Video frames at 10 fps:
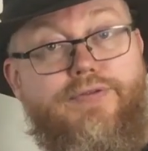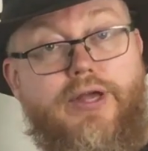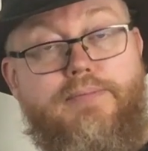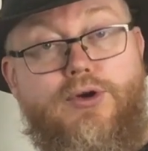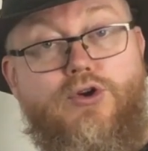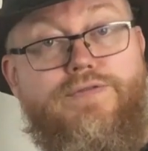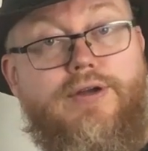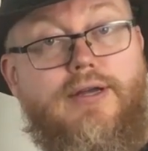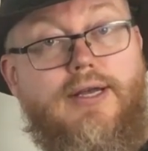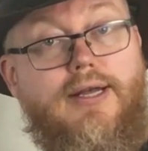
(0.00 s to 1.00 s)
we move
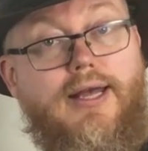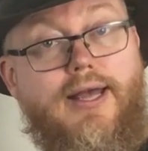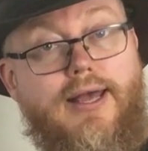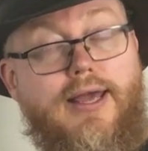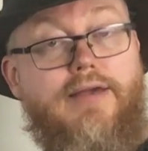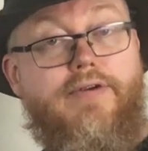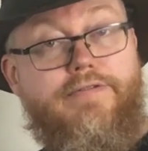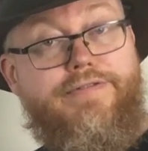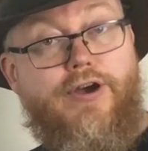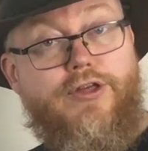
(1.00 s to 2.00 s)

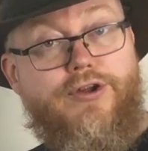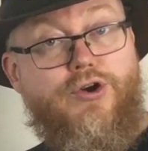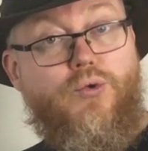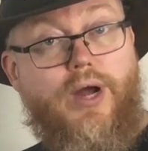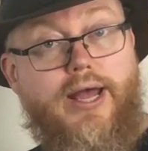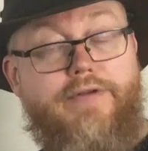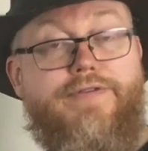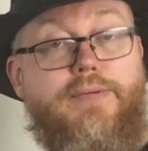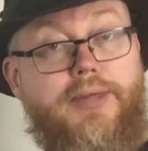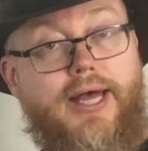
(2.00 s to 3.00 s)
even further away
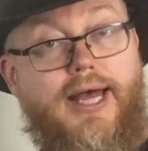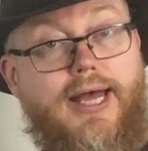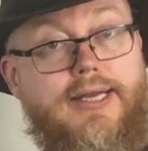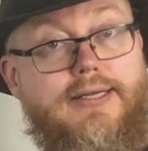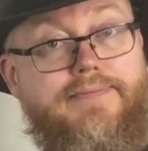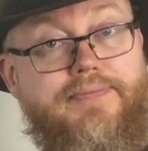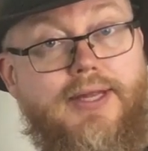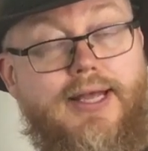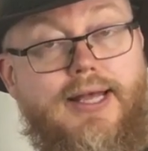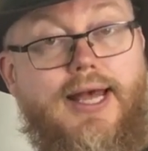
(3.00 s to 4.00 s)
from the head,
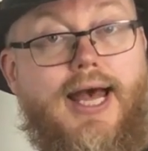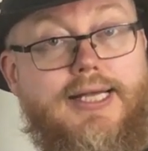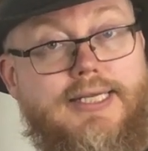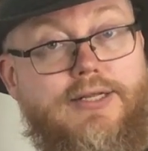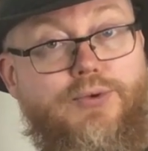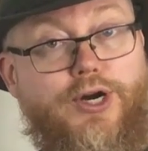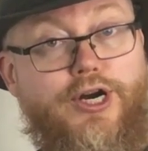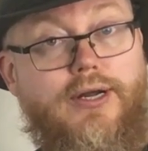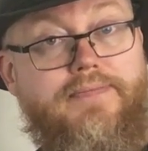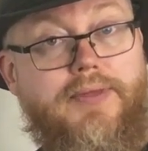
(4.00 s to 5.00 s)
as it
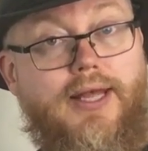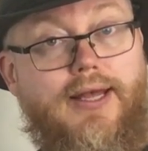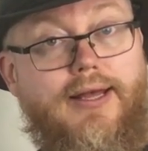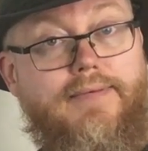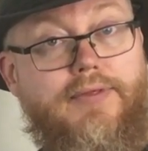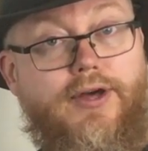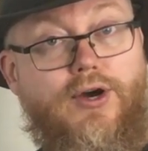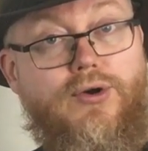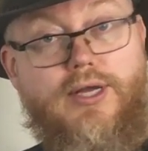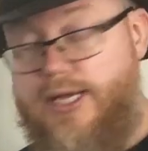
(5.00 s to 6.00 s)
were, though,